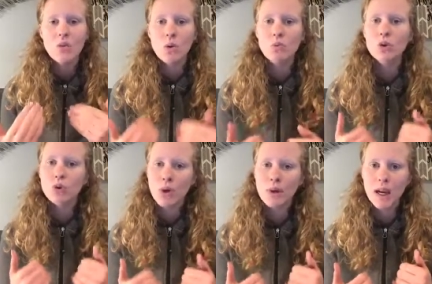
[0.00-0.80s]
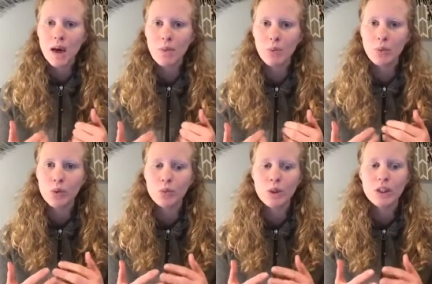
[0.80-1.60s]
when we're growing up, we
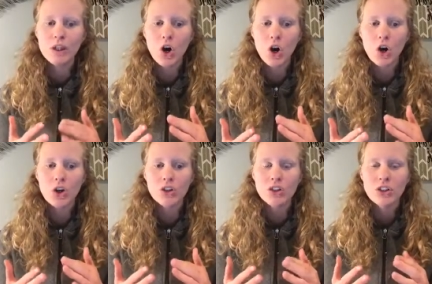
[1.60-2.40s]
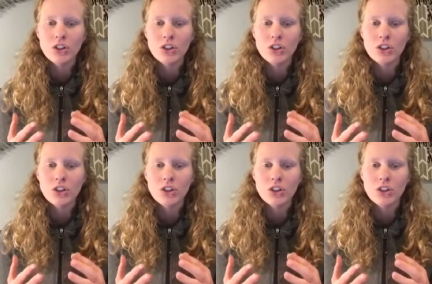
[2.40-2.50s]
really aren't,